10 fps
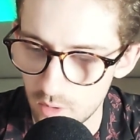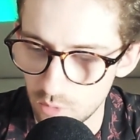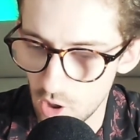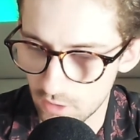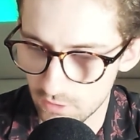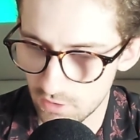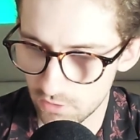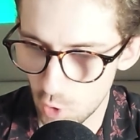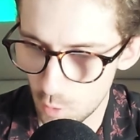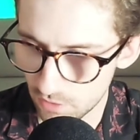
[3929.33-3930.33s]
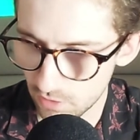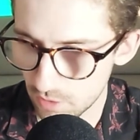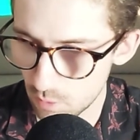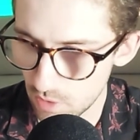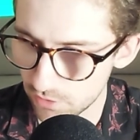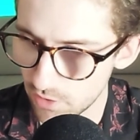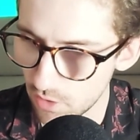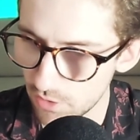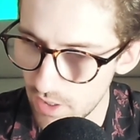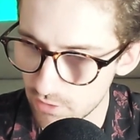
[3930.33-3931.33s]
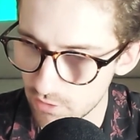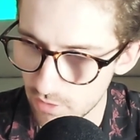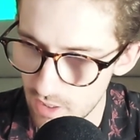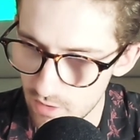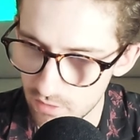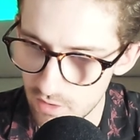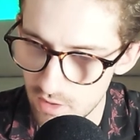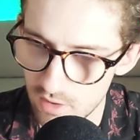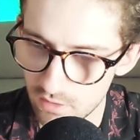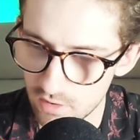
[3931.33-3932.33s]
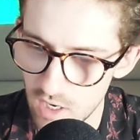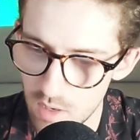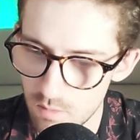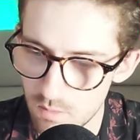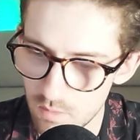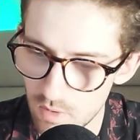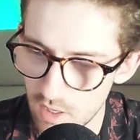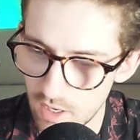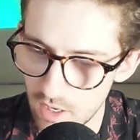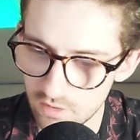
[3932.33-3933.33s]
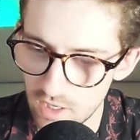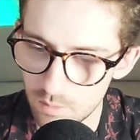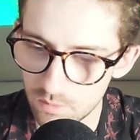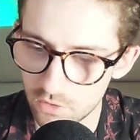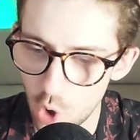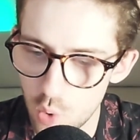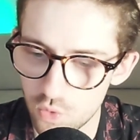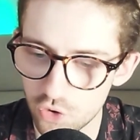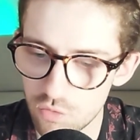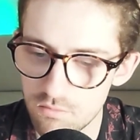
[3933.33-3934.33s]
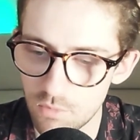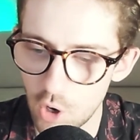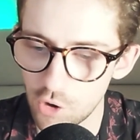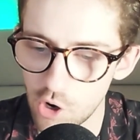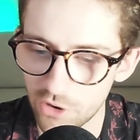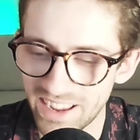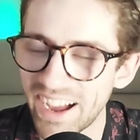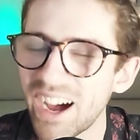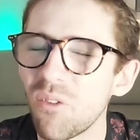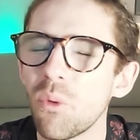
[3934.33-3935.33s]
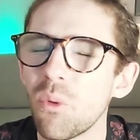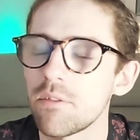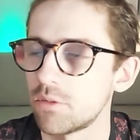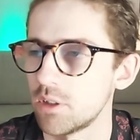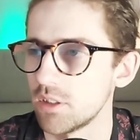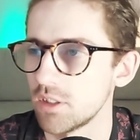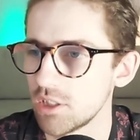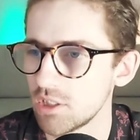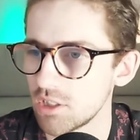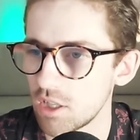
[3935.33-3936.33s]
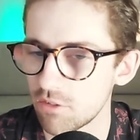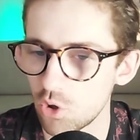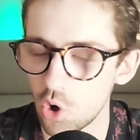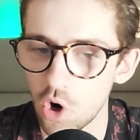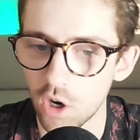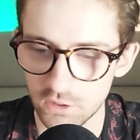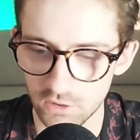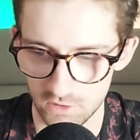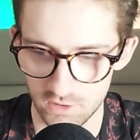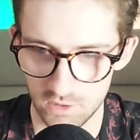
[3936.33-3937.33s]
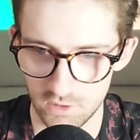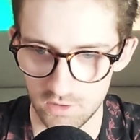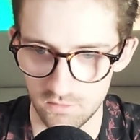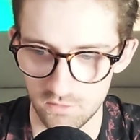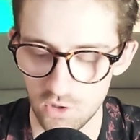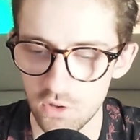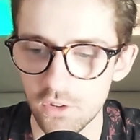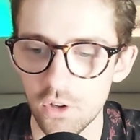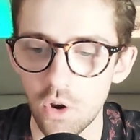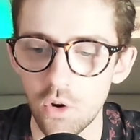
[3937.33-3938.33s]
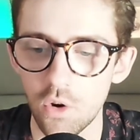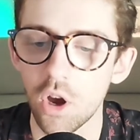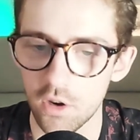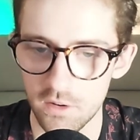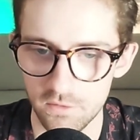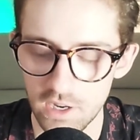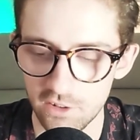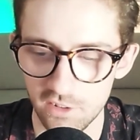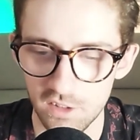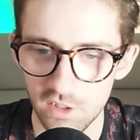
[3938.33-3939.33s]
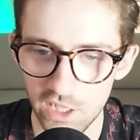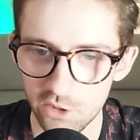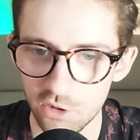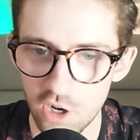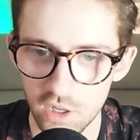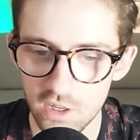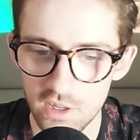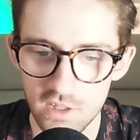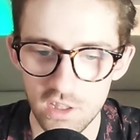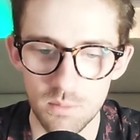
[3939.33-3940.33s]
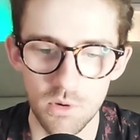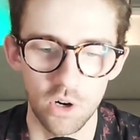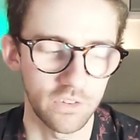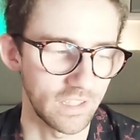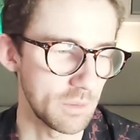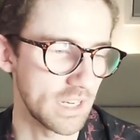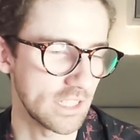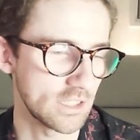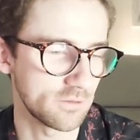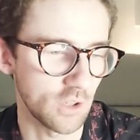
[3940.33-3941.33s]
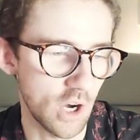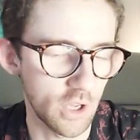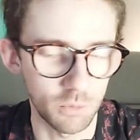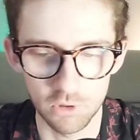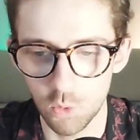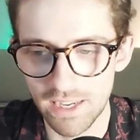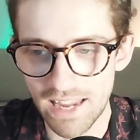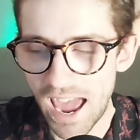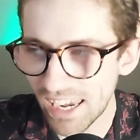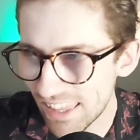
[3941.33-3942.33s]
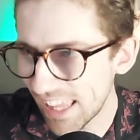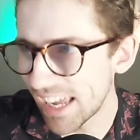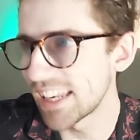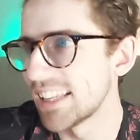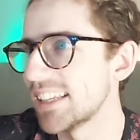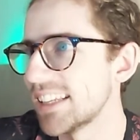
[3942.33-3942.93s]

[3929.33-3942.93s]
Brock says Coopers is pretty well sold out, so keen to see the team, how the teams go tomorrow. Can't wait for it. Of course. For those that don't know, in case you're living under a rock, tomorrow's elimination final between Adelaide